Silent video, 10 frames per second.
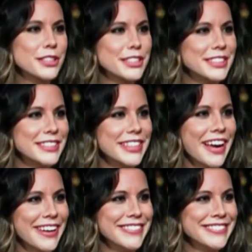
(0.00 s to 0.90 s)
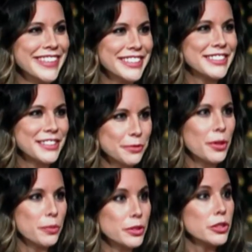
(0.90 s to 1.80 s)
personal again. That's
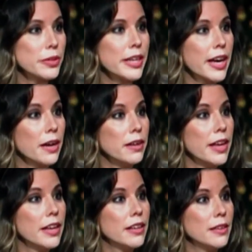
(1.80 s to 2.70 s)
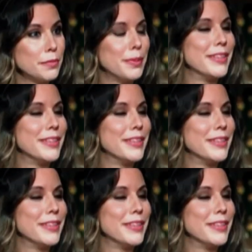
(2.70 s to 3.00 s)
what we're doing, PPE. and and